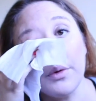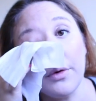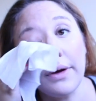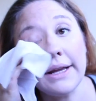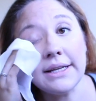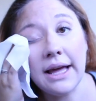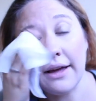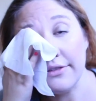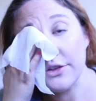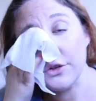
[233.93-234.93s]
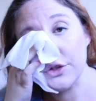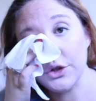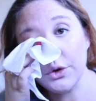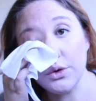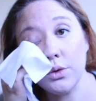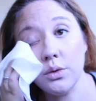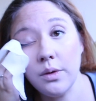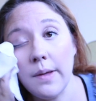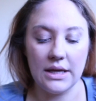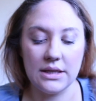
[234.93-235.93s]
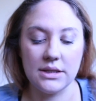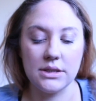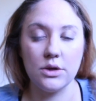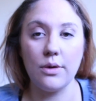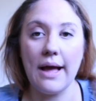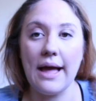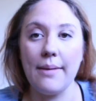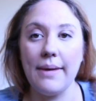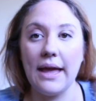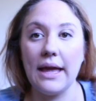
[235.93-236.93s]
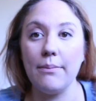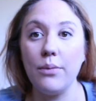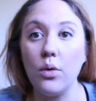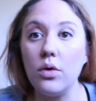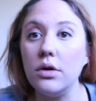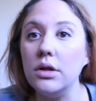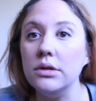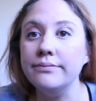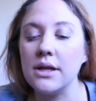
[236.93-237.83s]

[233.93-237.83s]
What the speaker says: we're going to have to do is grab a bowl,